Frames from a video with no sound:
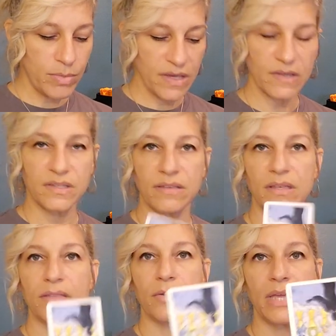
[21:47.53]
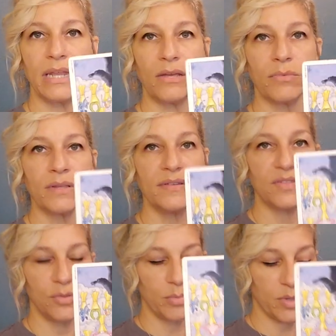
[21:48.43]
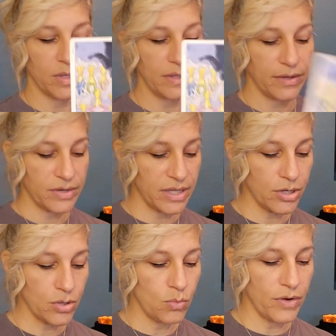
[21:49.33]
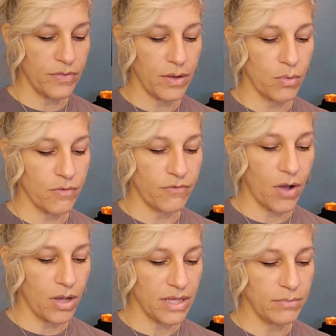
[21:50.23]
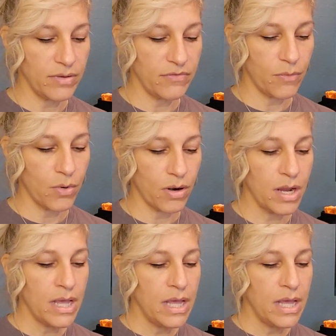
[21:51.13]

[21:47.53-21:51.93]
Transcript: because I think they're getting really super clear here where they were foggy before.